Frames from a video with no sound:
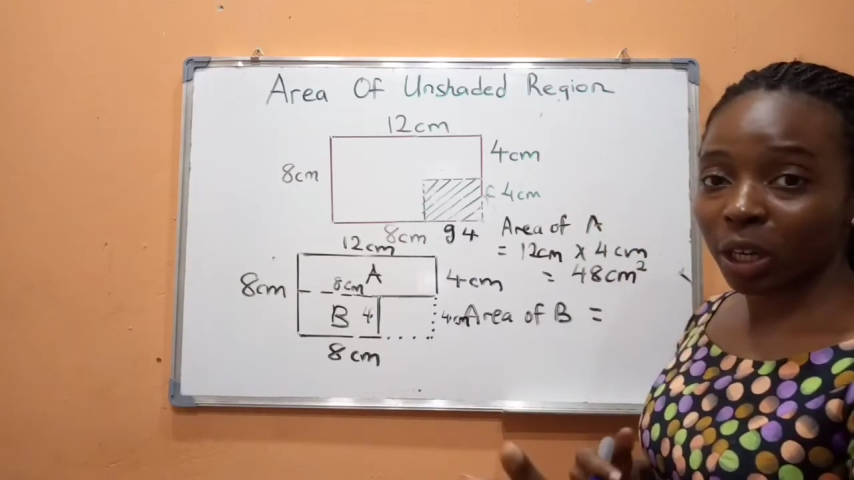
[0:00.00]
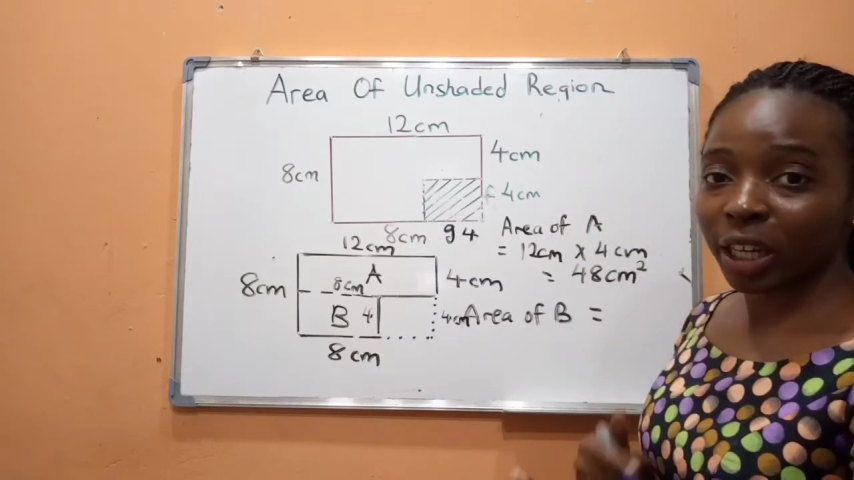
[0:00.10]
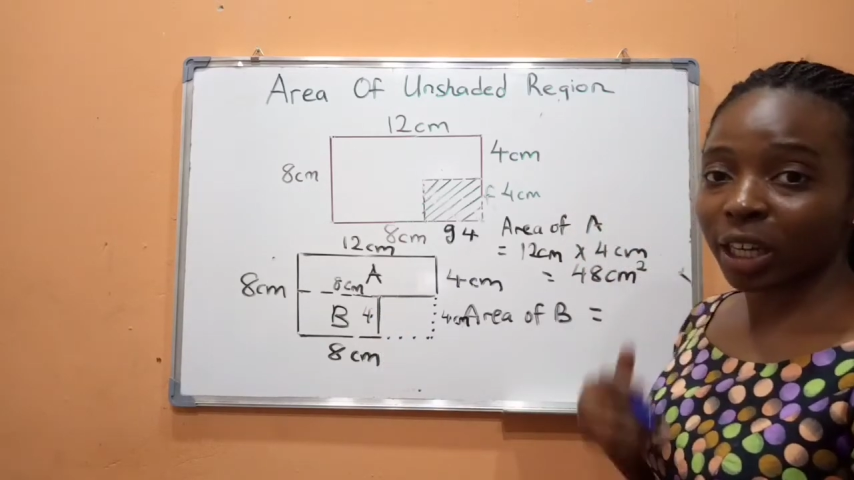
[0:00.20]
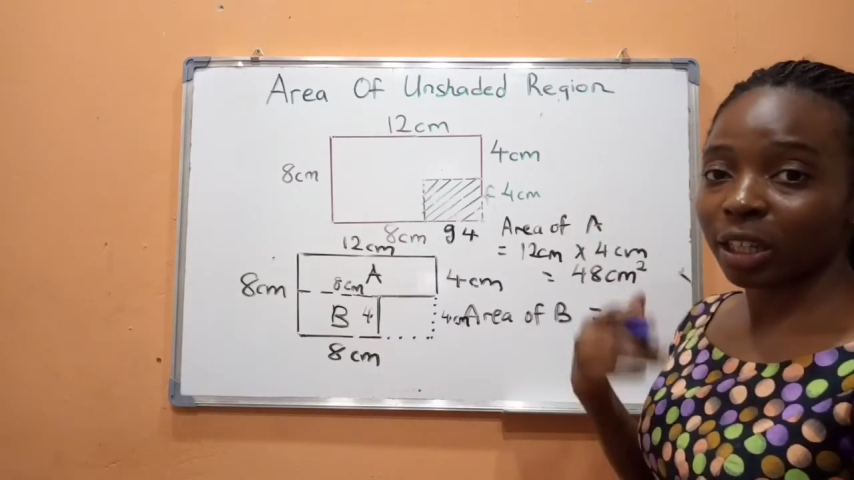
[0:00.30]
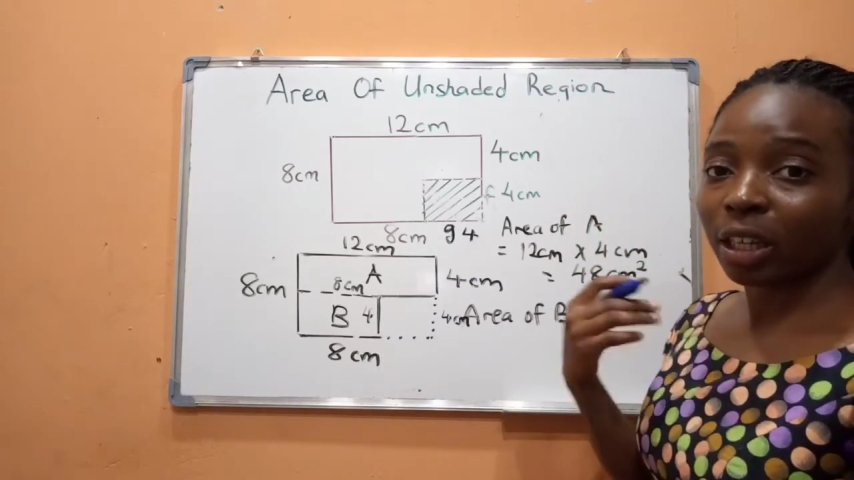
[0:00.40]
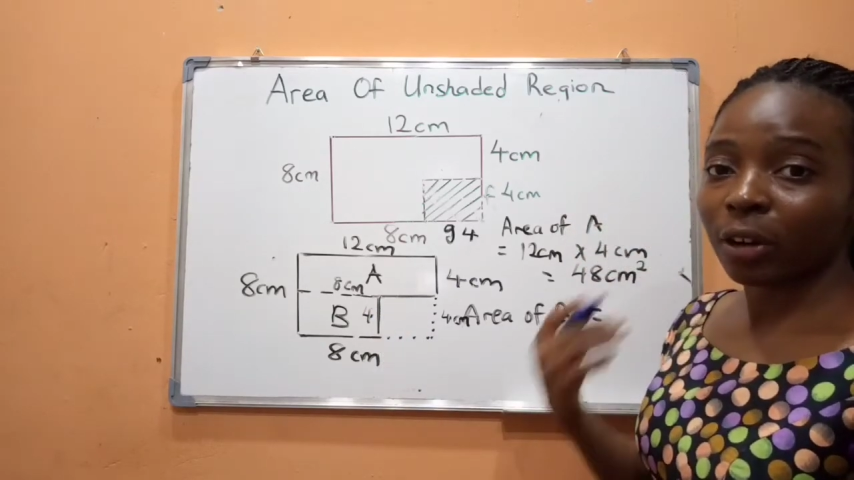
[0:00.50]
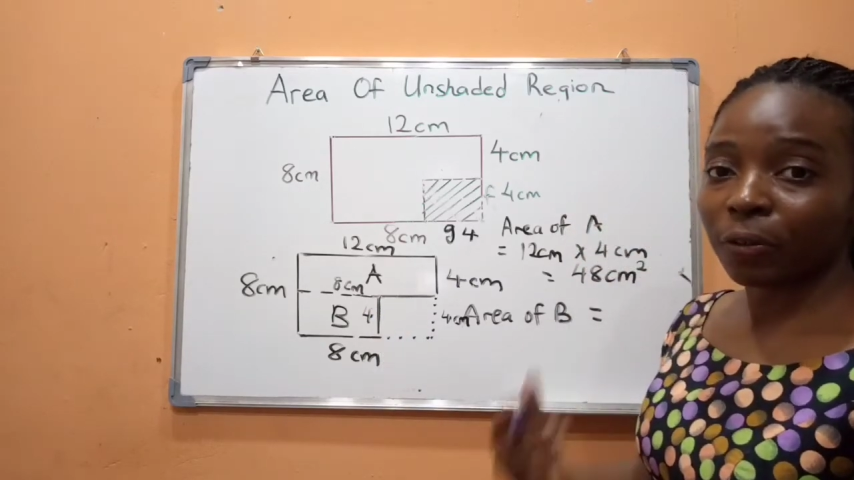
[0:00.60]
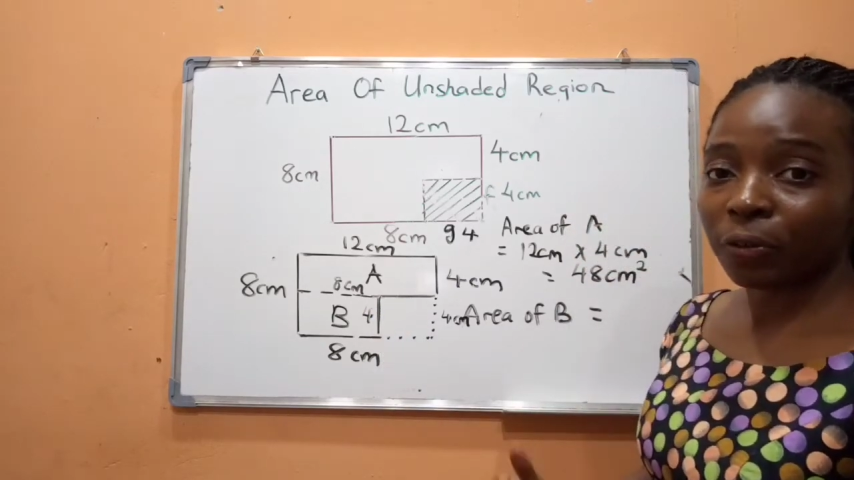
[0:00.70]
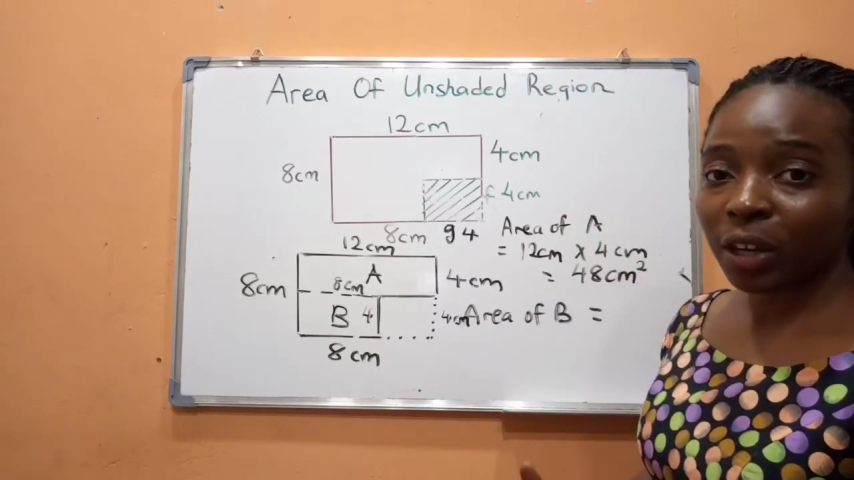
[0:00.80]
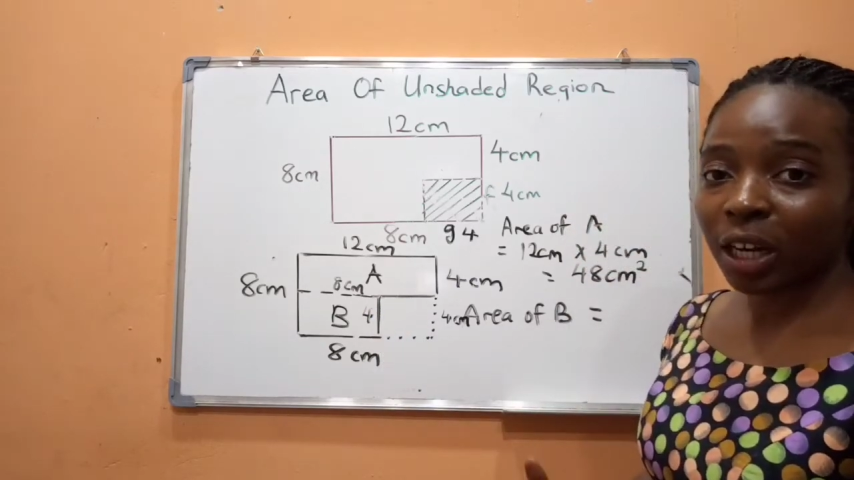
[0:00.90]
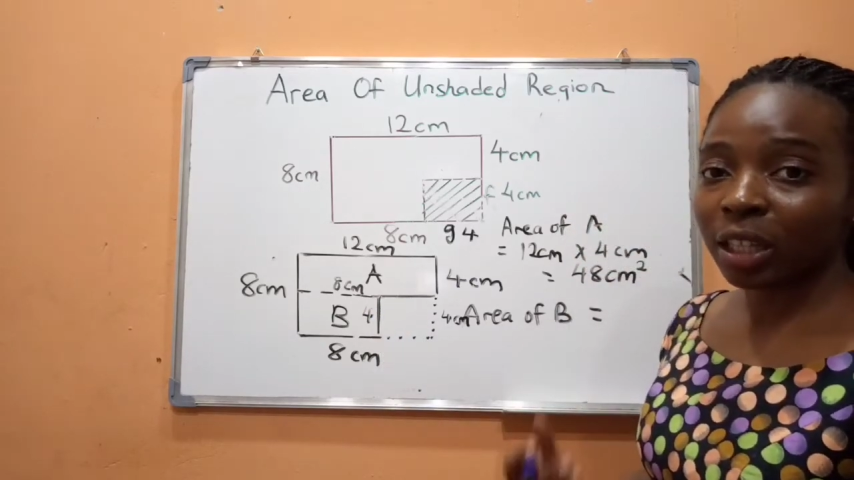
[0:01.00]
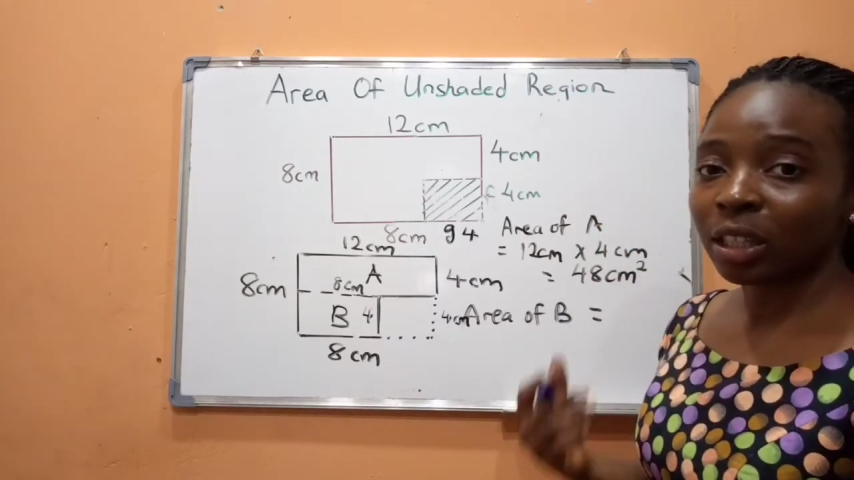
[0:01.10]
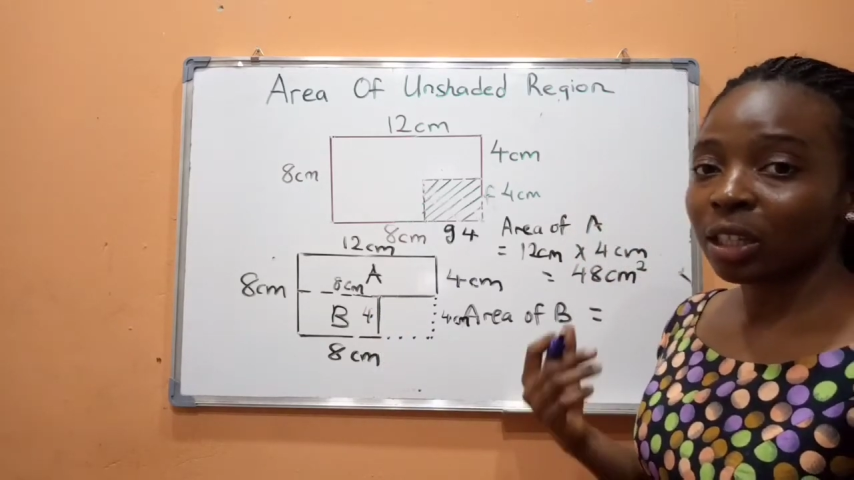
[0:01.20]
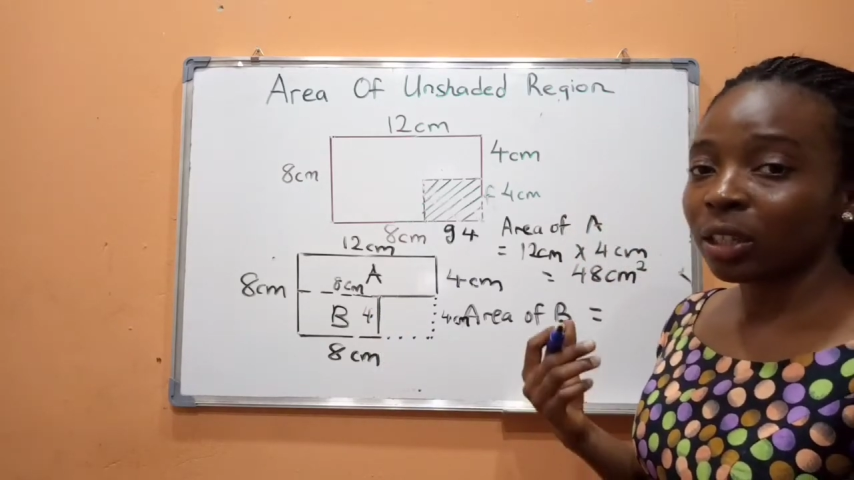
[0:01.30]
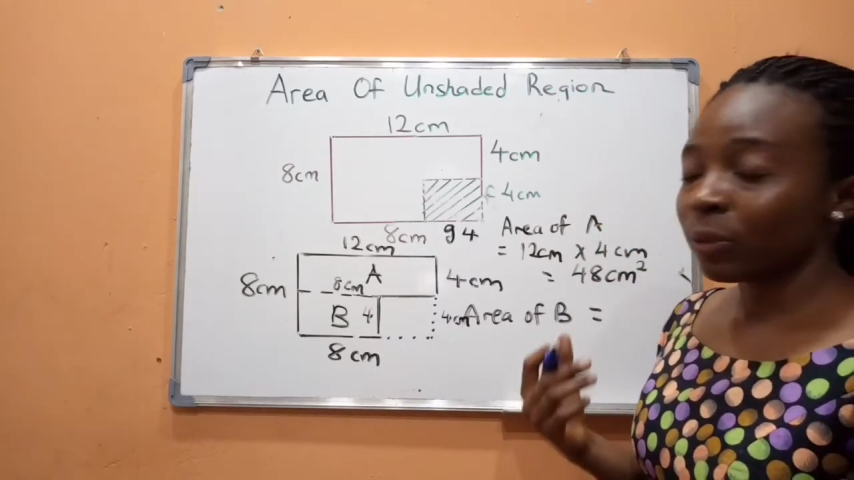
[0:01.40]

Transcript: ahead and find